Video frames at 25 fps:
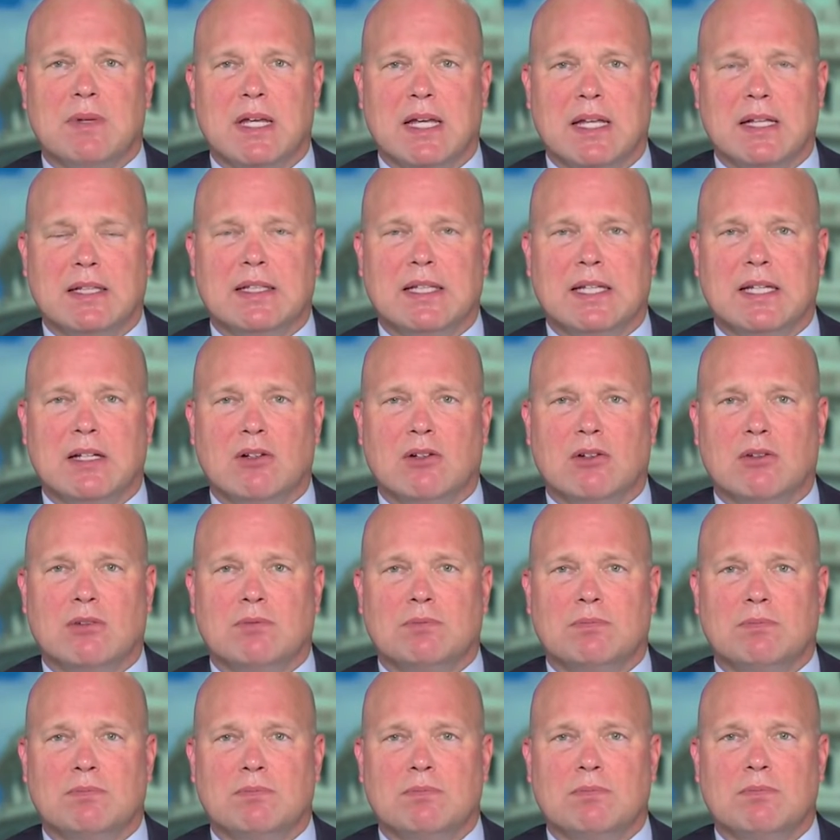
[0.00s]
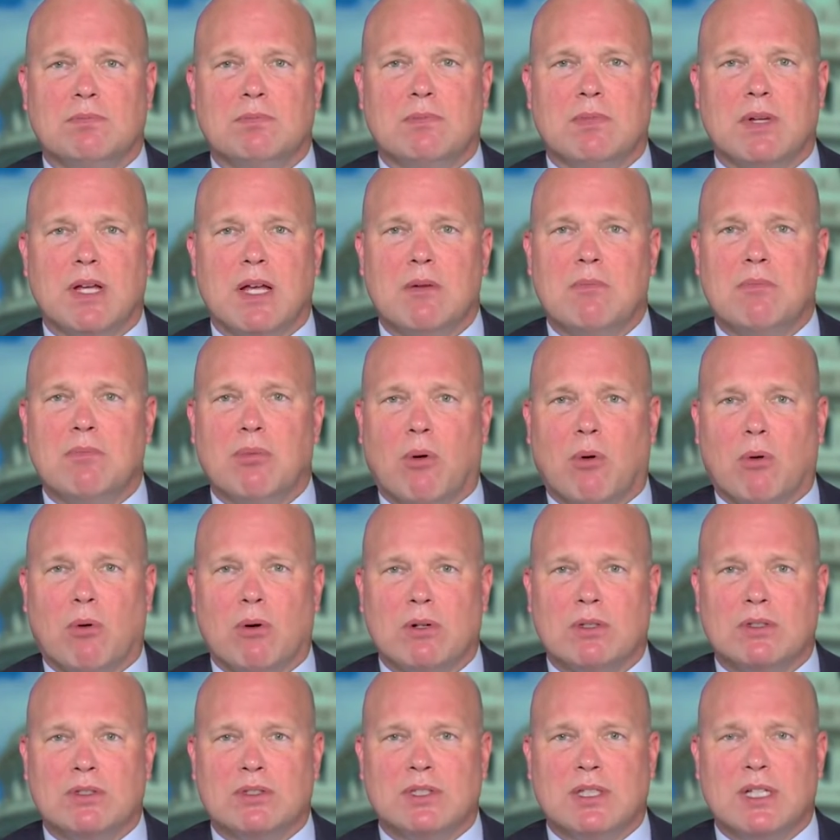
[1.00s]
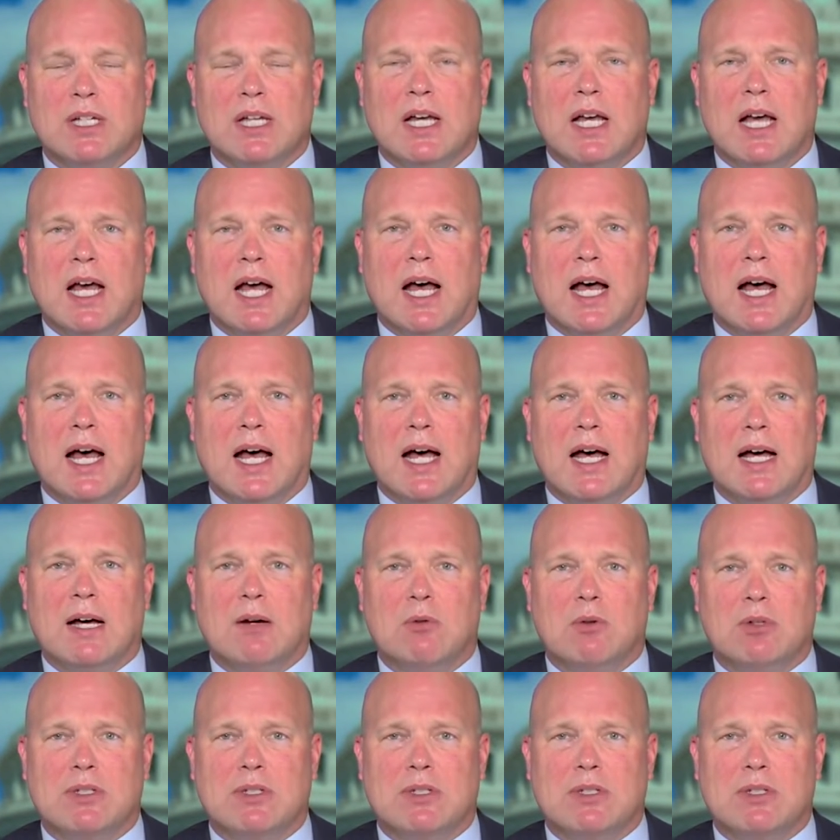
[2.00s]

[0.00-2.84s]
illegal imports, we're